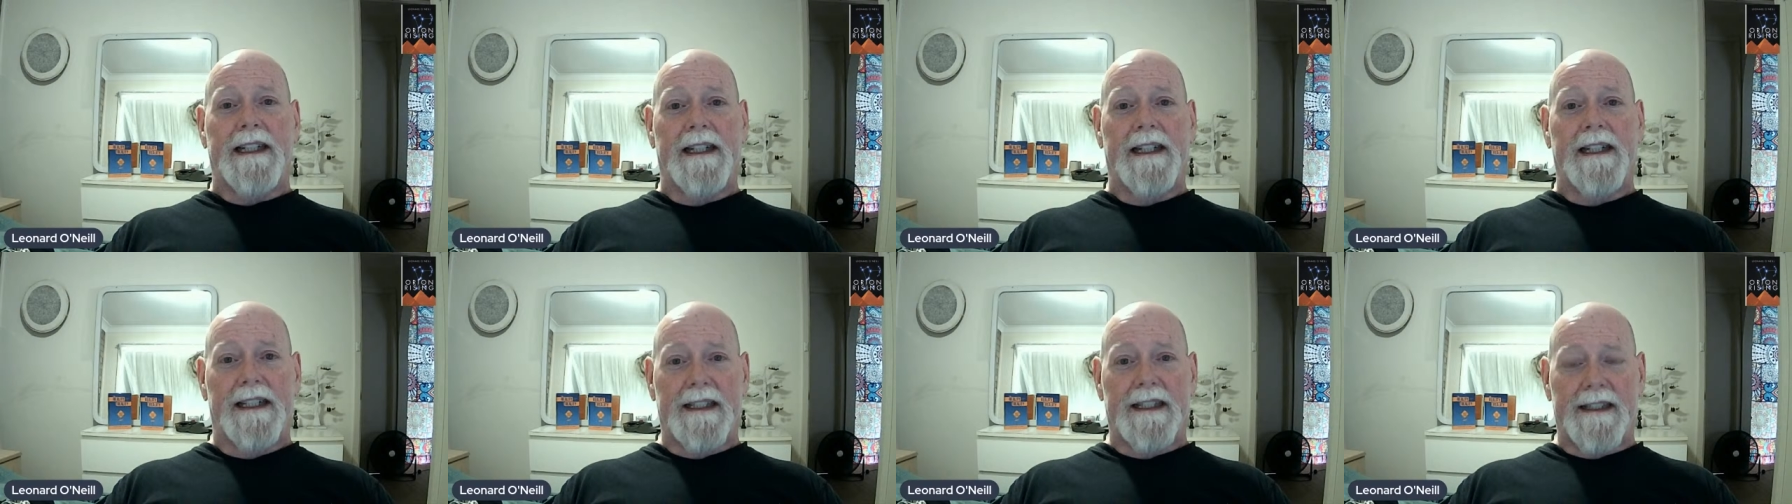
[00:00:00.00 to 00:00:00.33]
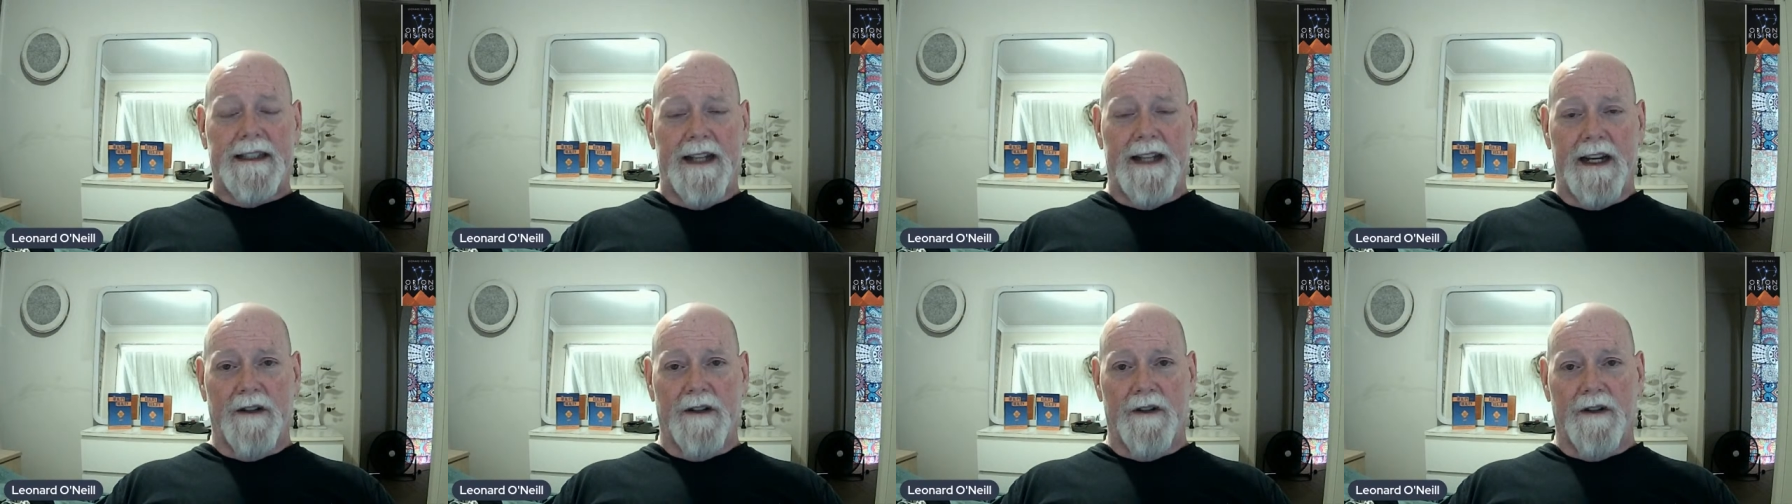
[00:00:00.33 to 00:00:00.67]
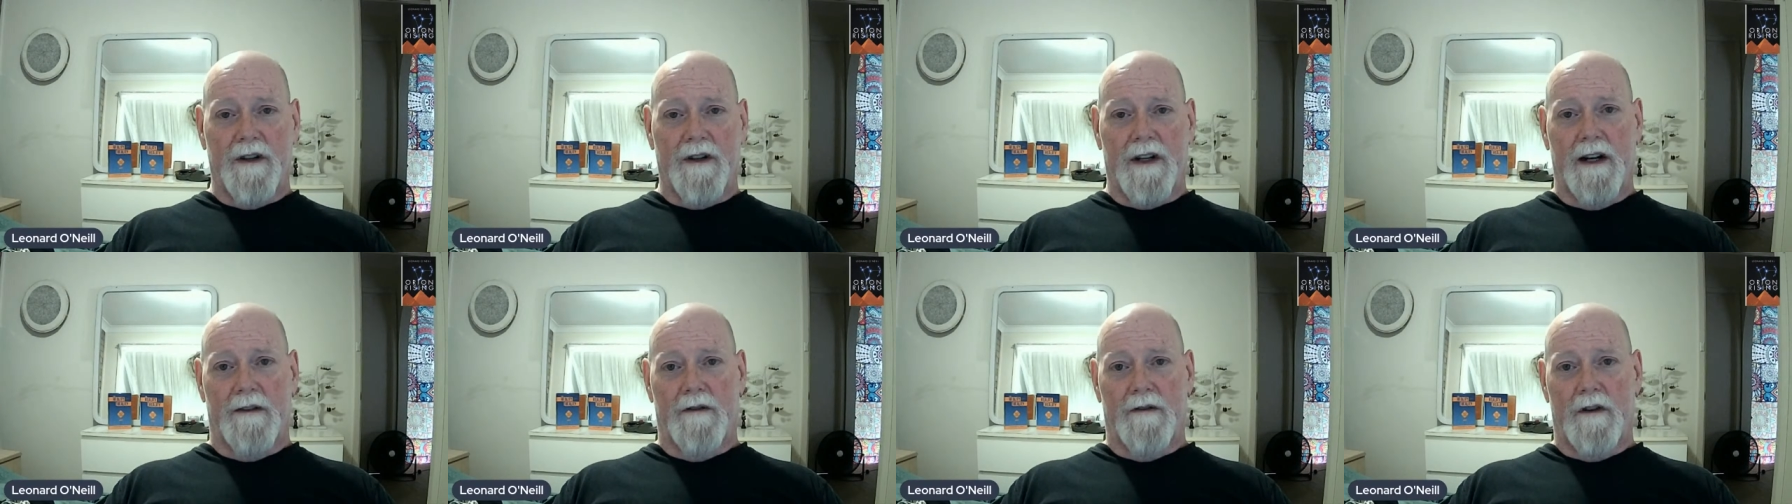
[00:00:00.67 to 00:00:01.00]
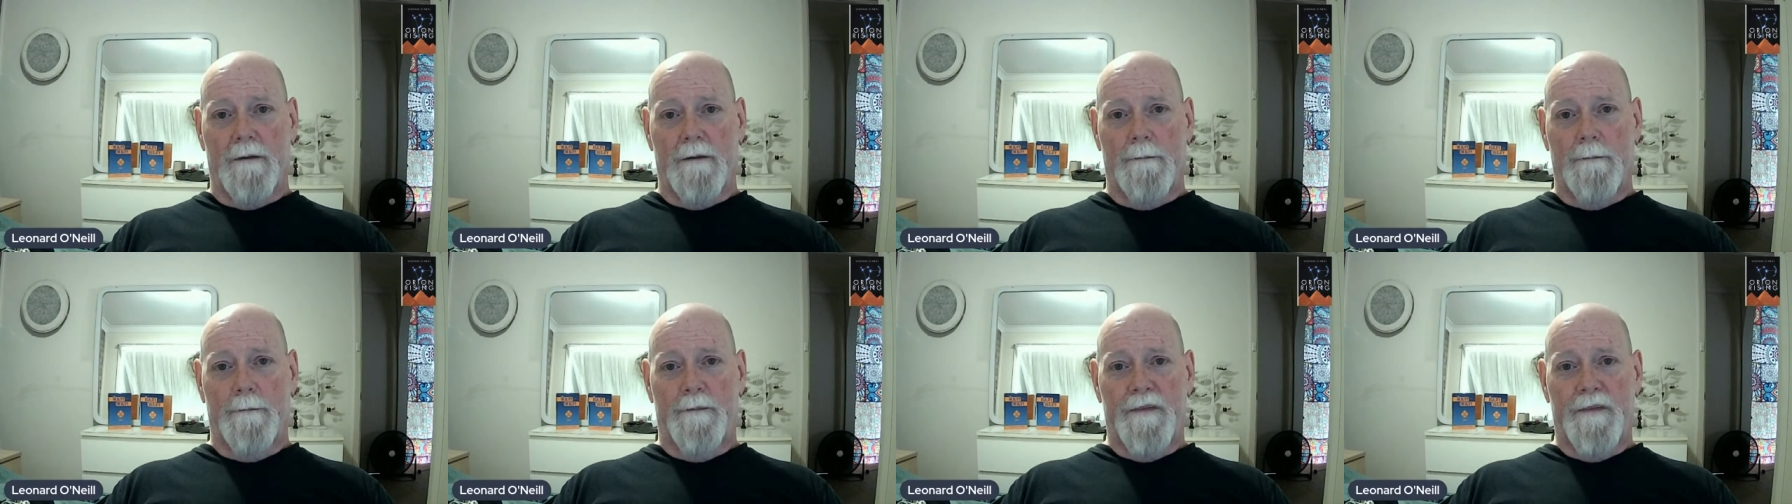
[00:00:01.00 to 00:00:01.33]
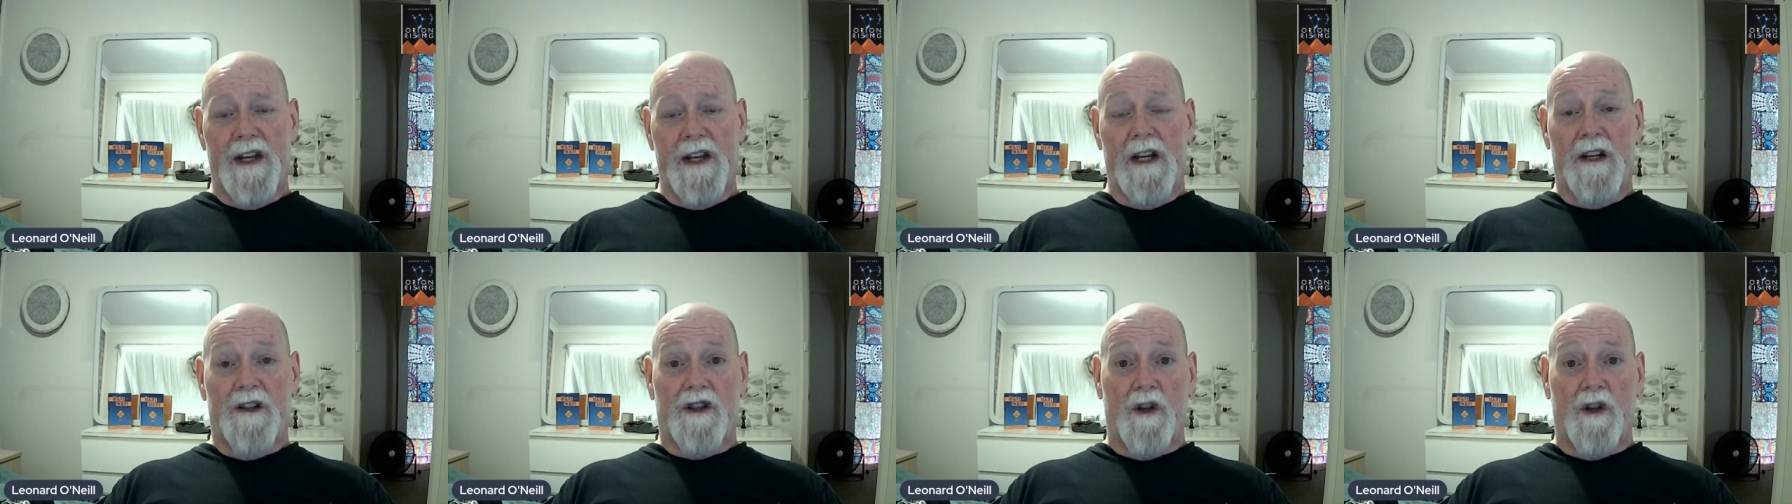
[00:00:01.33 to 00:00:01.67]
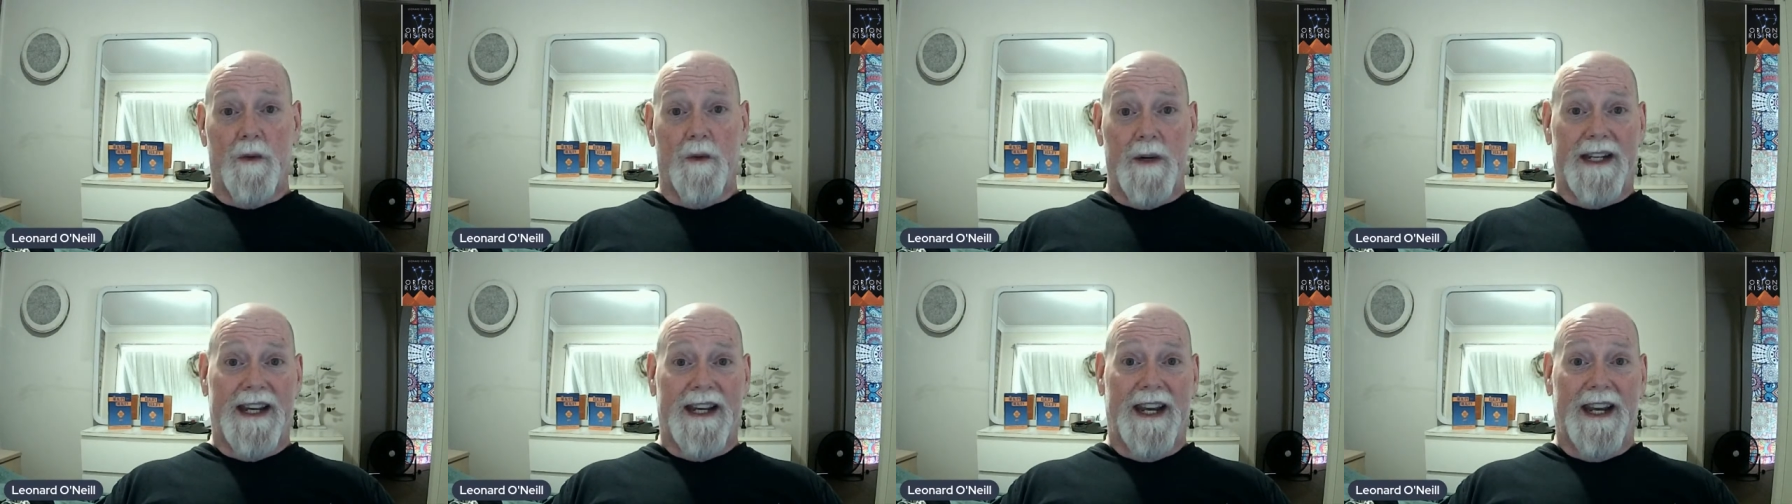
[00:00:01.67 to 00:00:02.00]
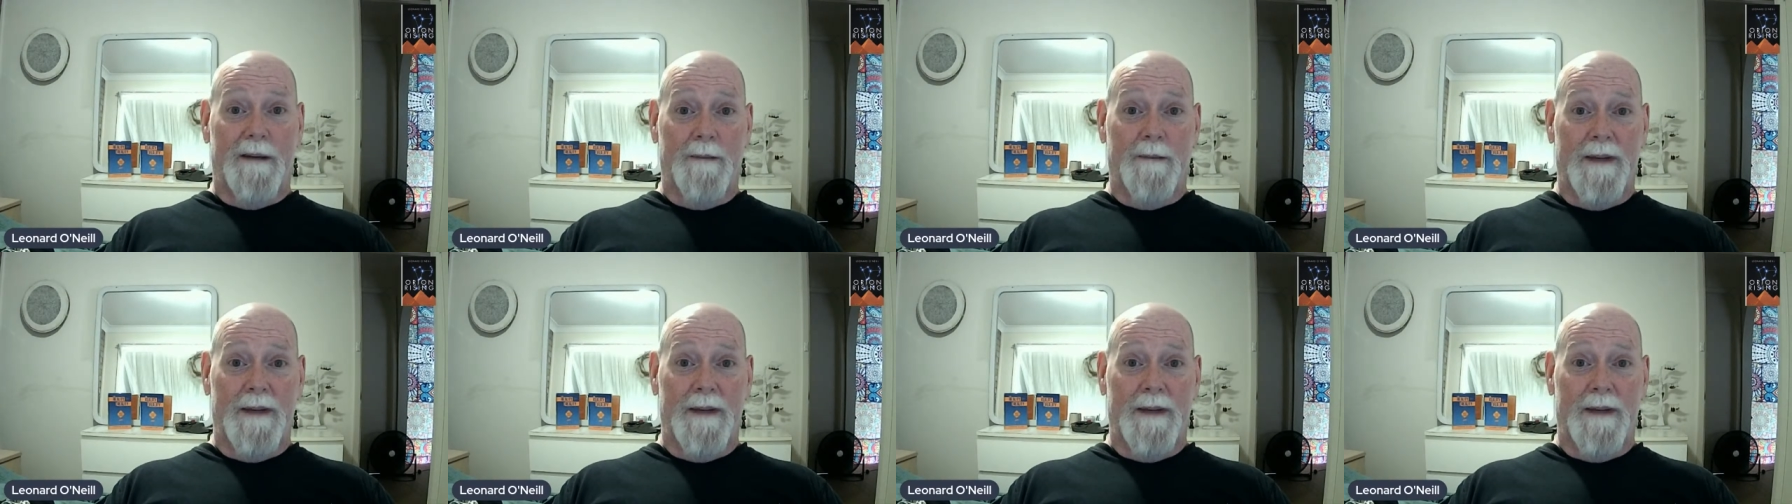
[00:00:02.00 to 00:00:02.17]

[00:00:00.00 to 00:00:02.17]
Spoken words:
stay undercover. So we came